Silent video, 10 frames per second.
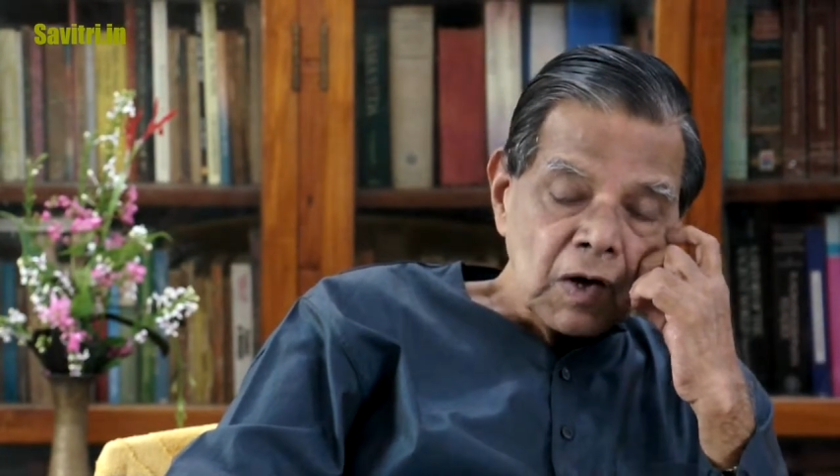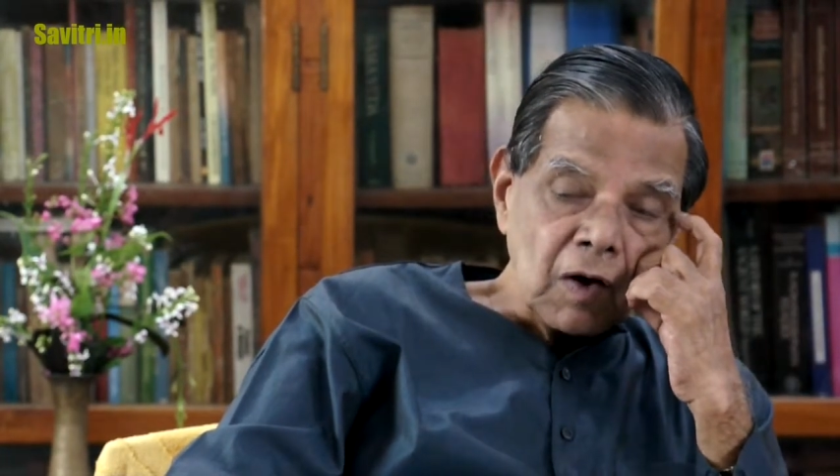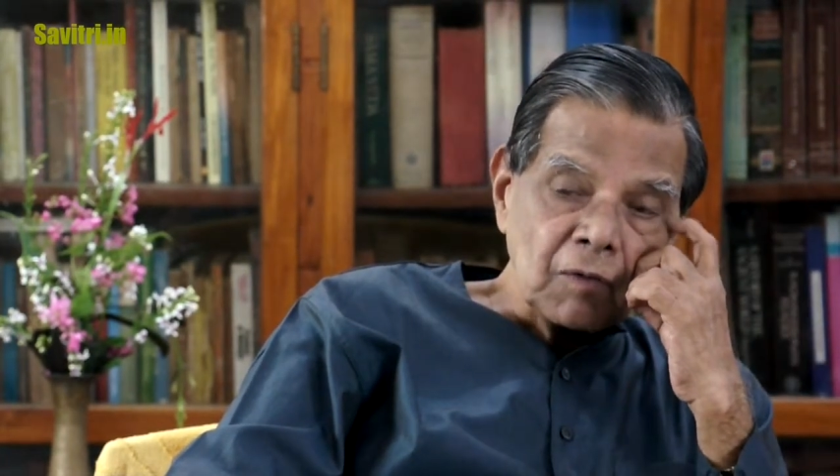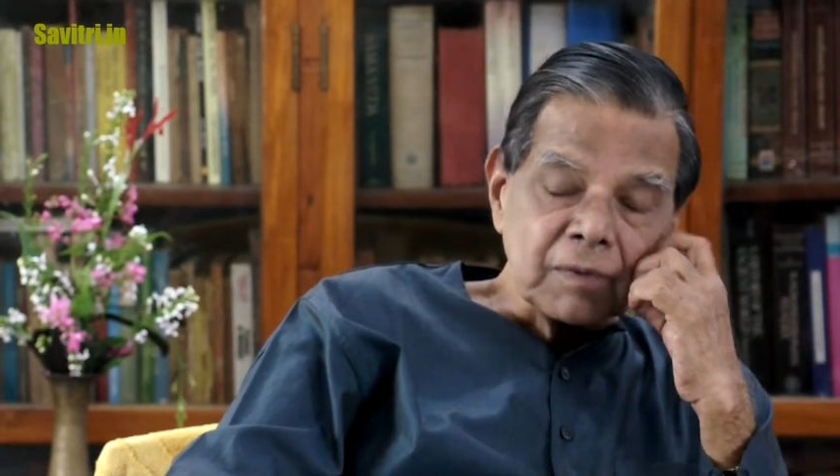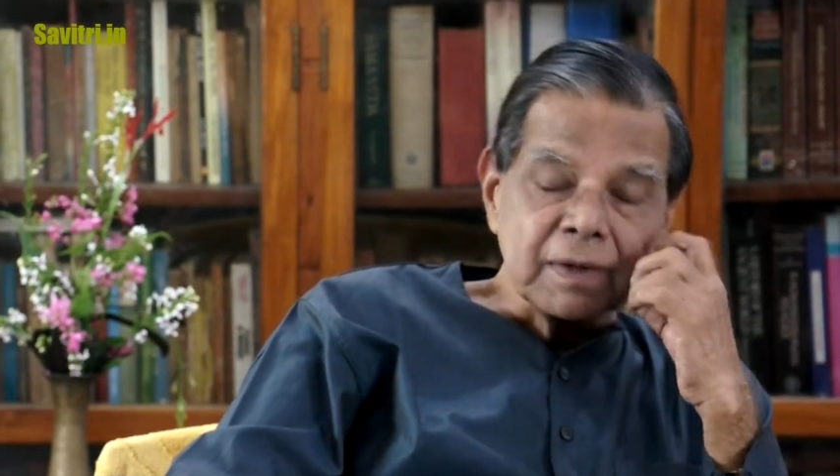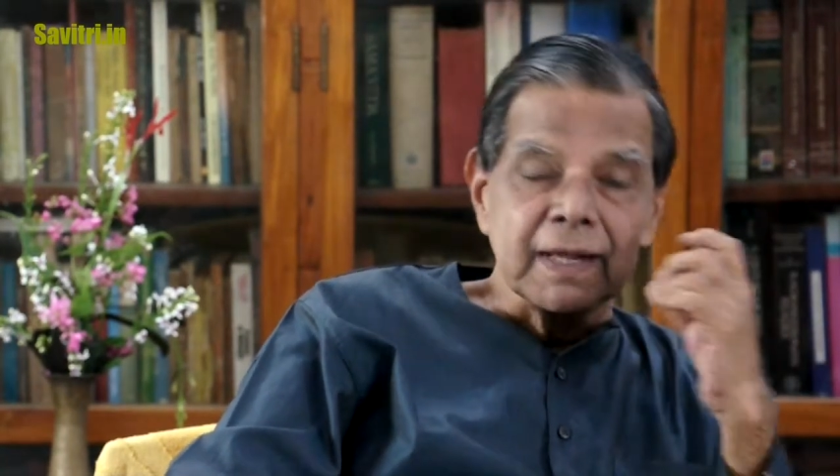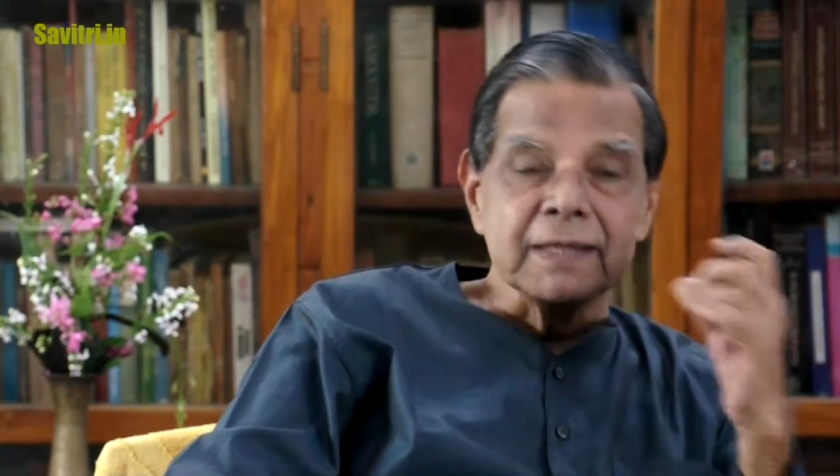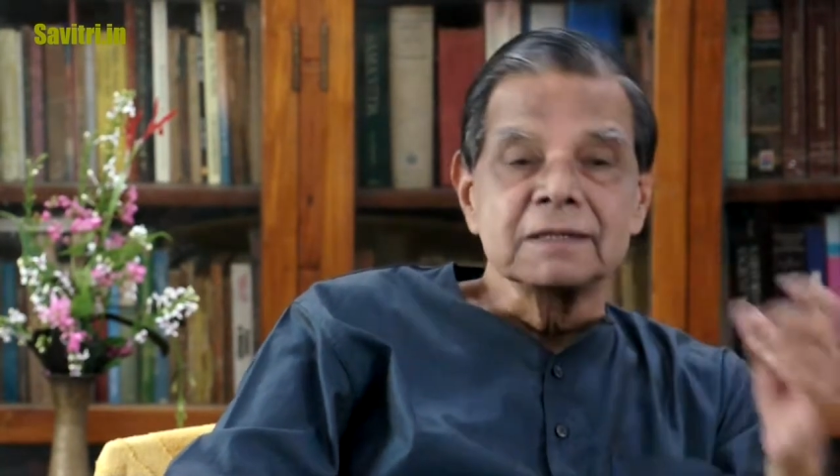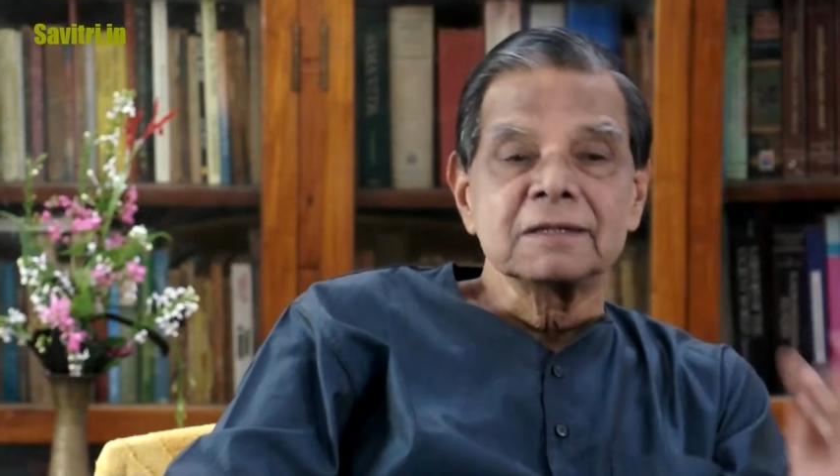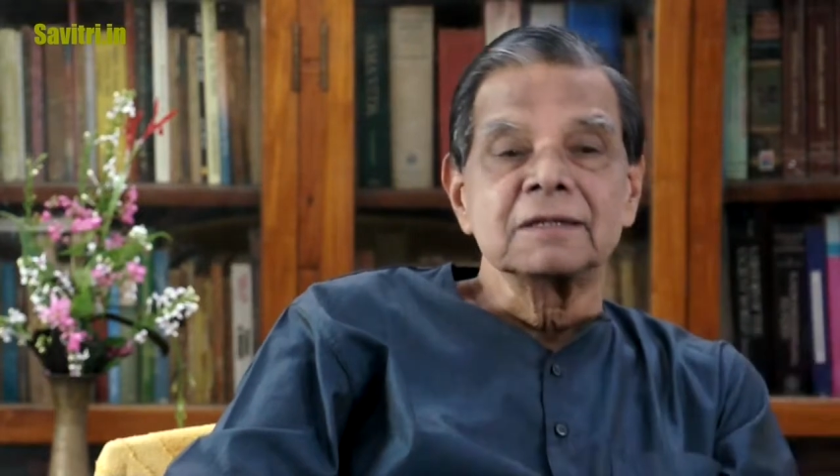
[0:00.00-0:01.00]
of
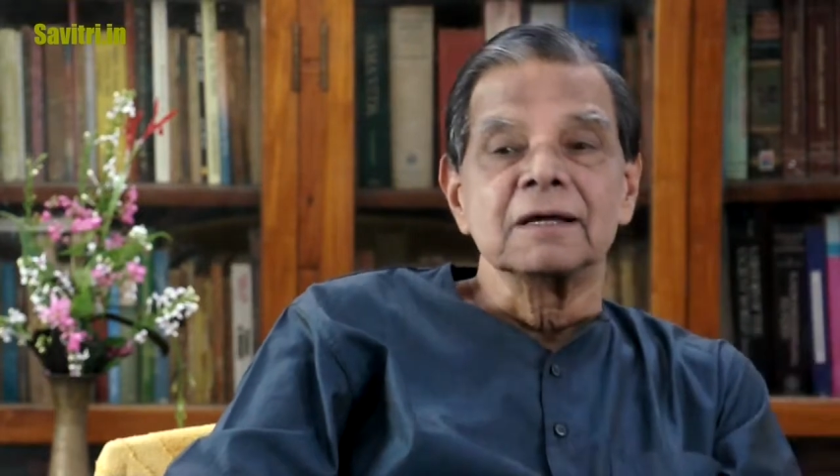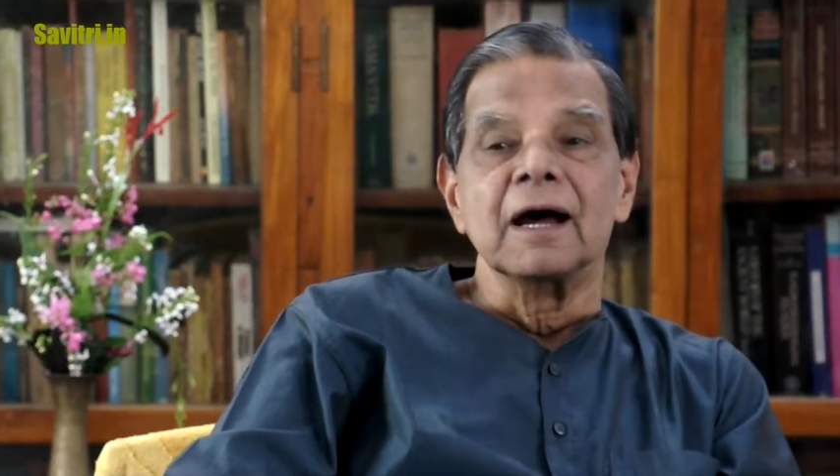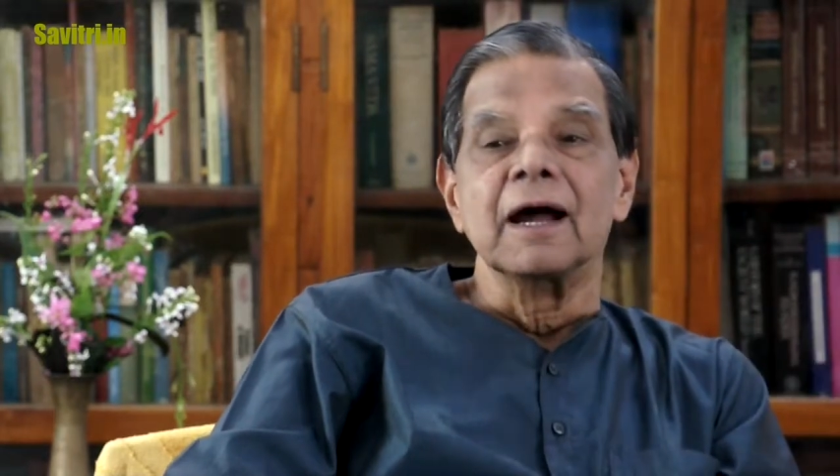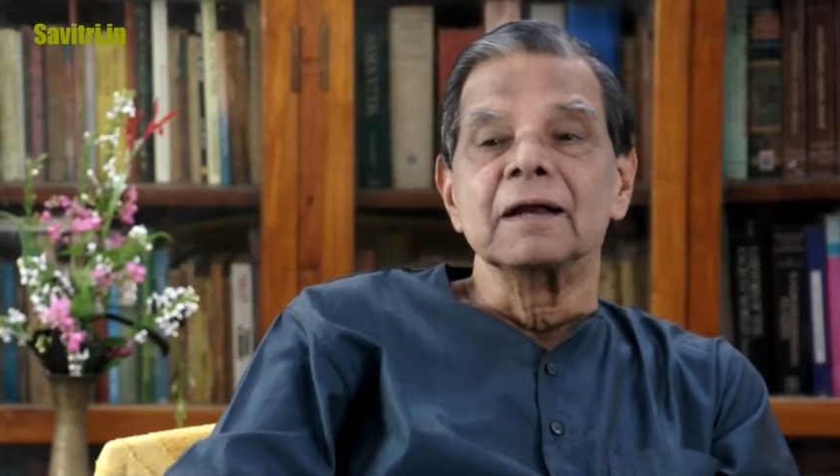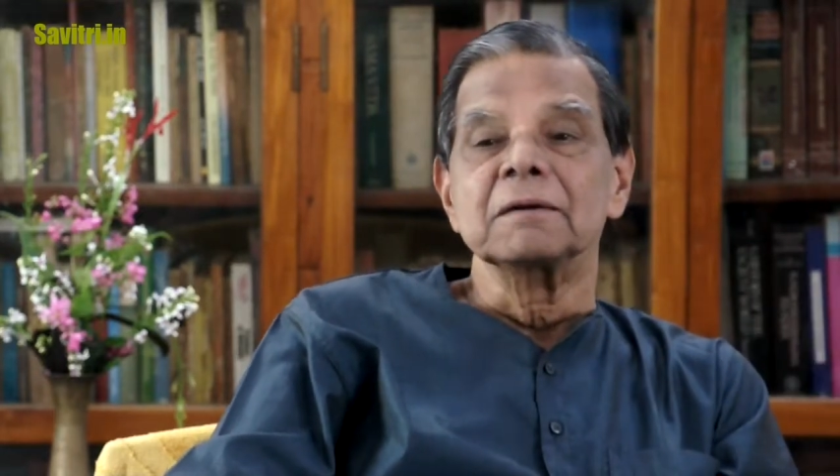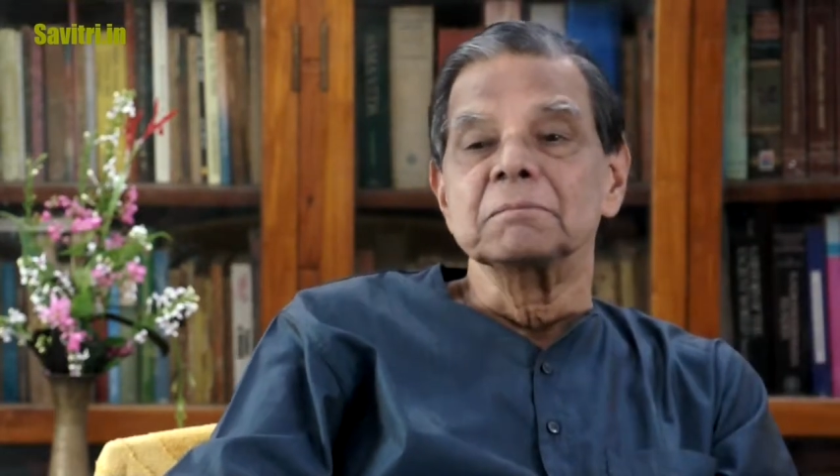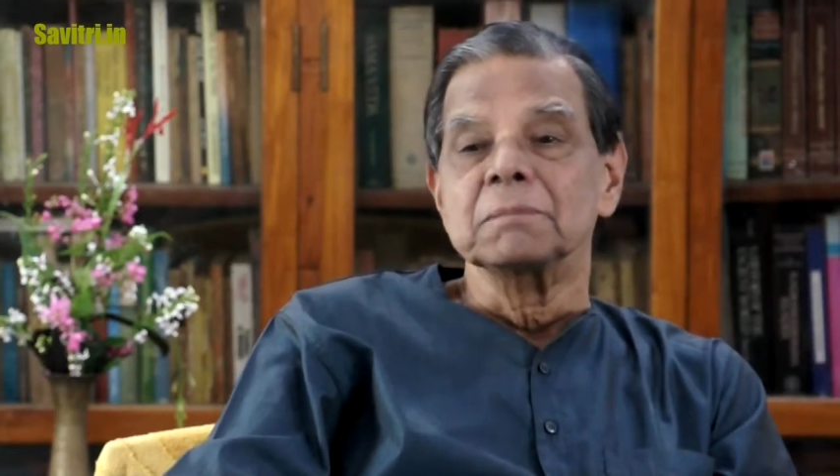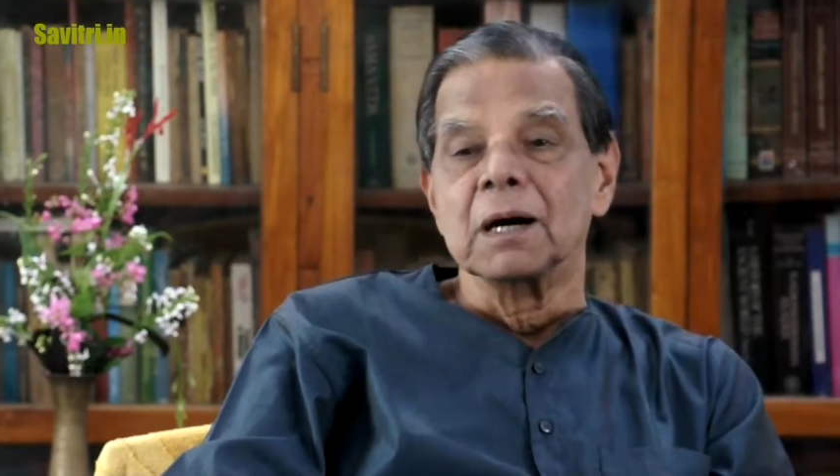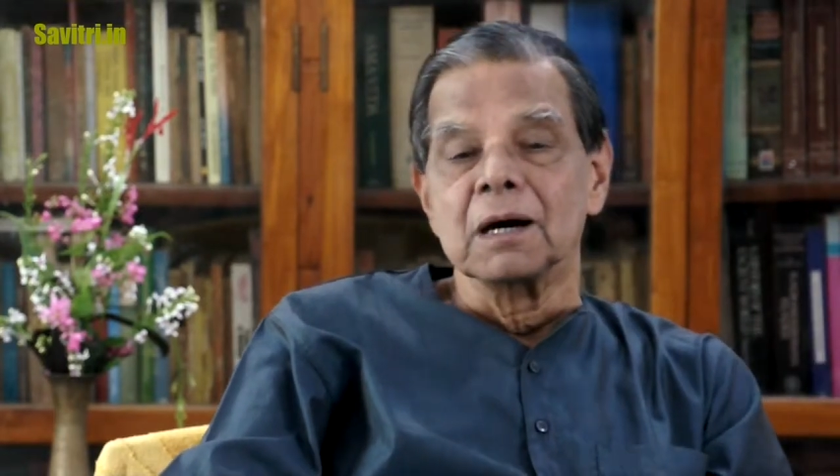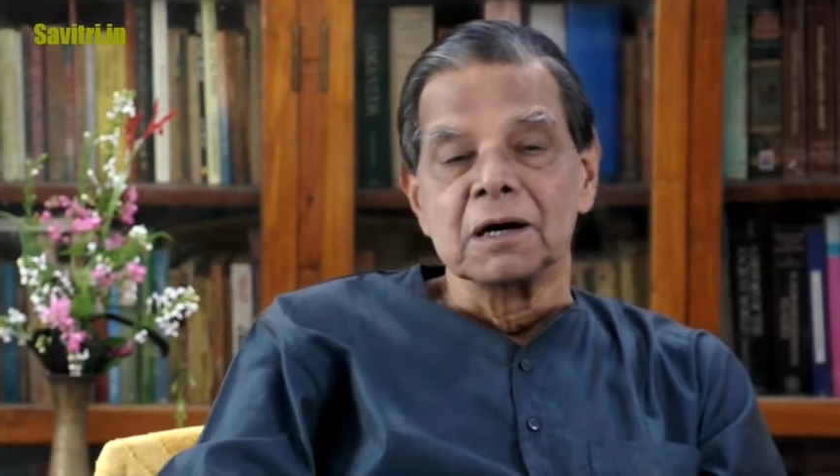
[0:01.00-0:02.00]
death and
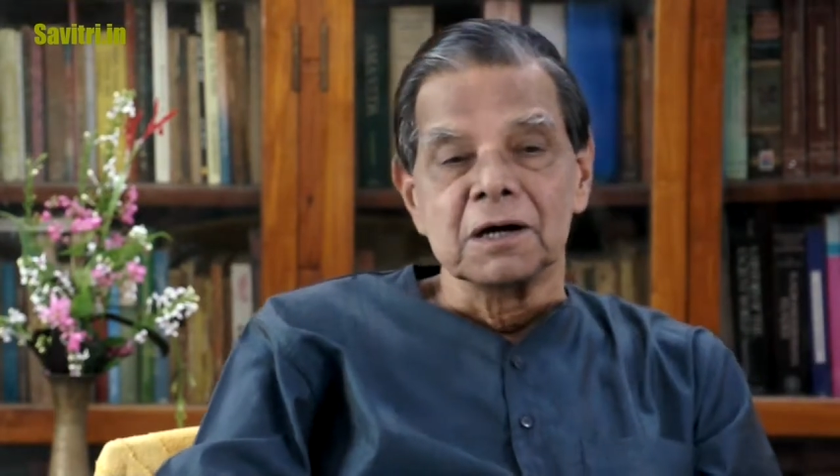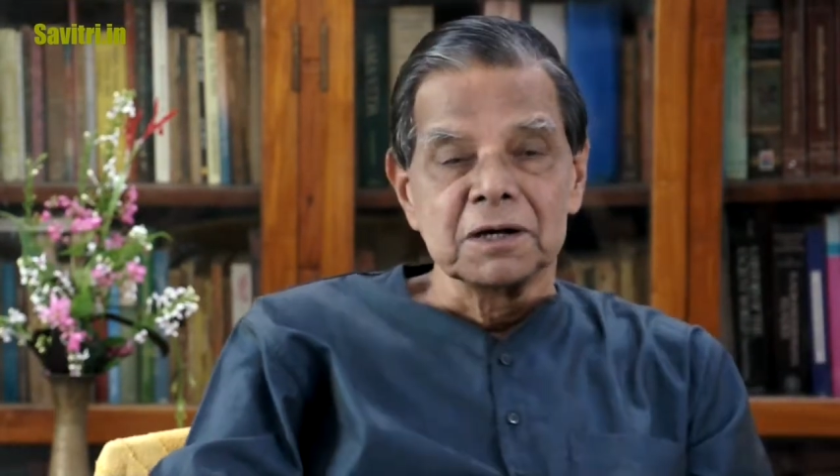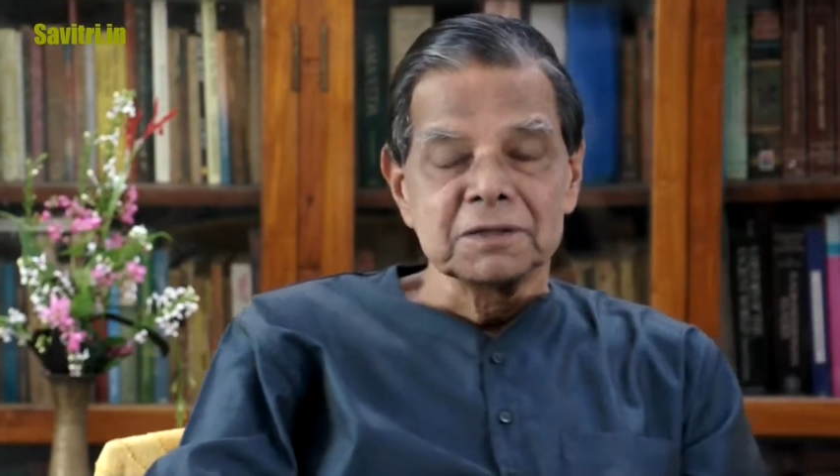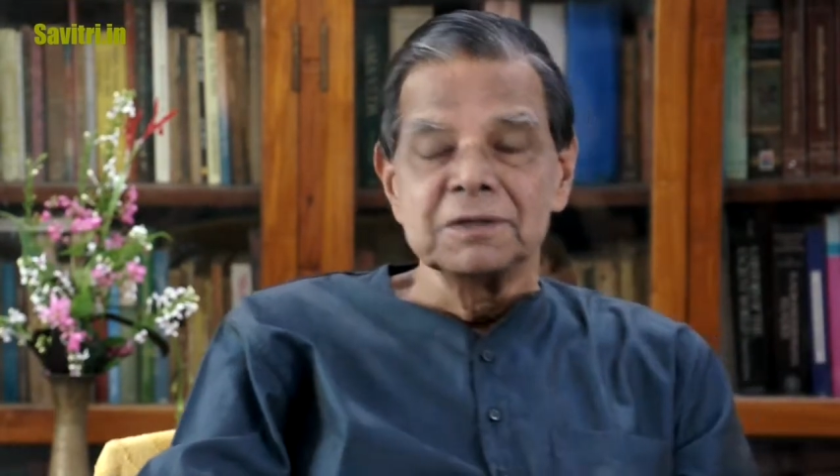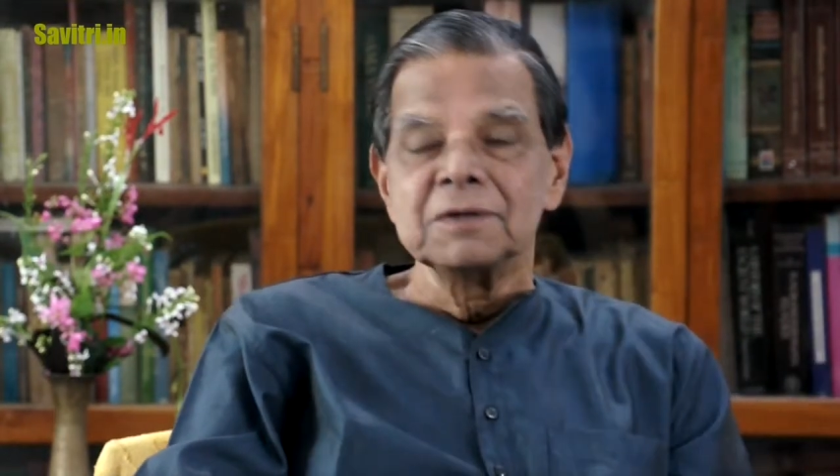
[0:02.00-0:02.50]
birth.